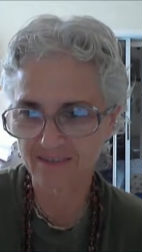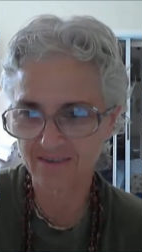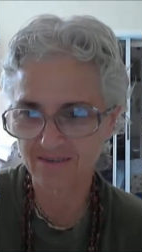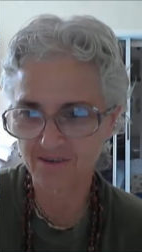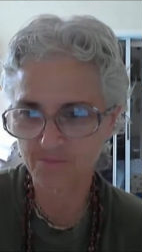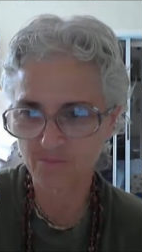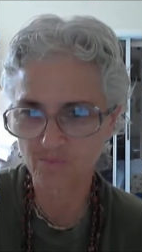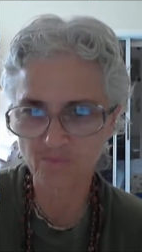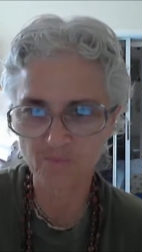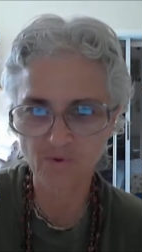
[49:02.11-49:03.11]
Vishnu
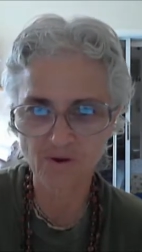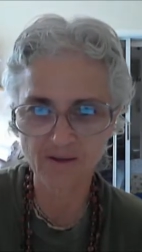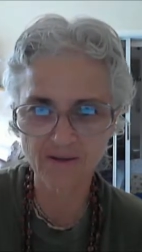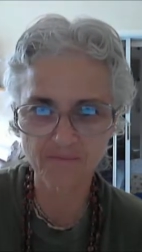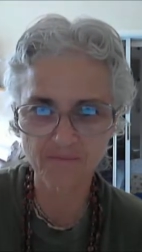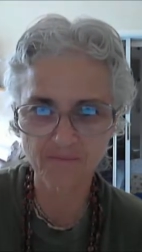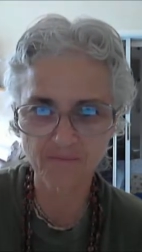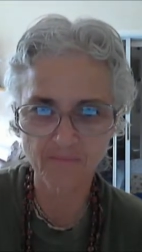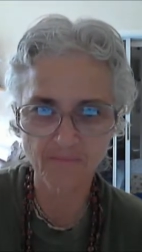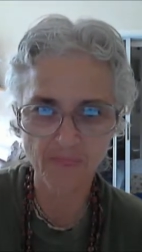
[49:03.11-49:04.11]
Purana.
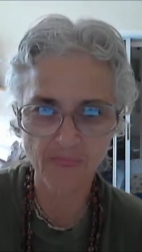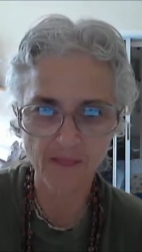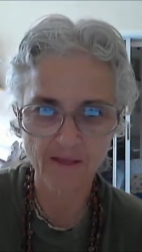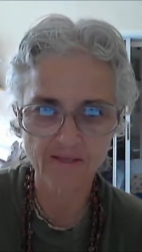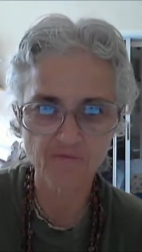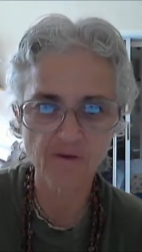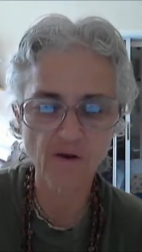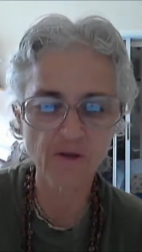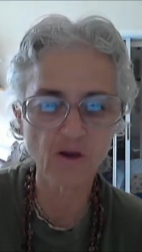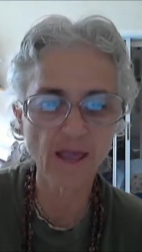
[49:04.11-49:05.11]
It's a
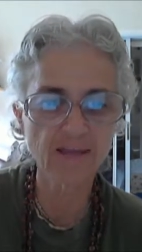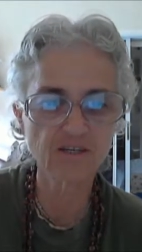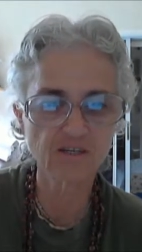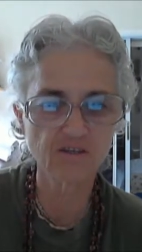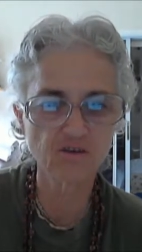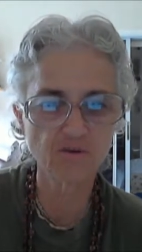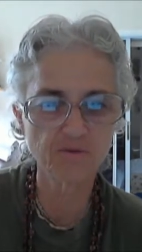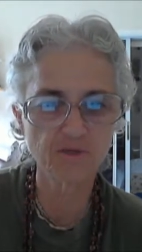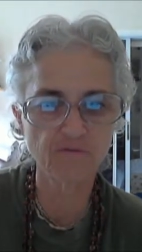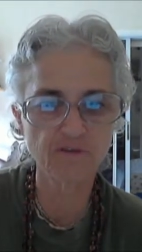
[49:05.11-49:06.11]
very ancient
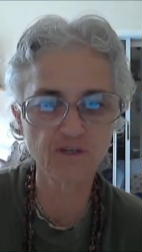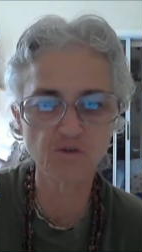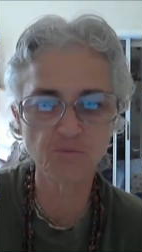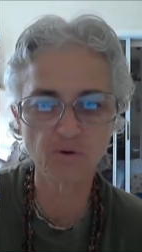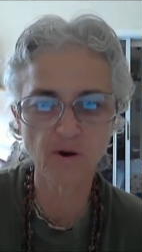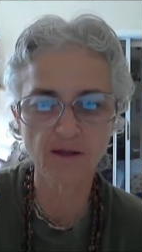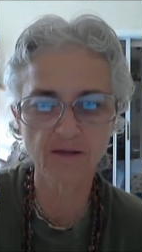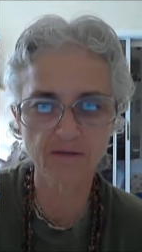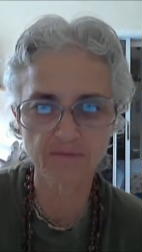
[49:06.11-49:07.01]
scripture, Vishnu Purana.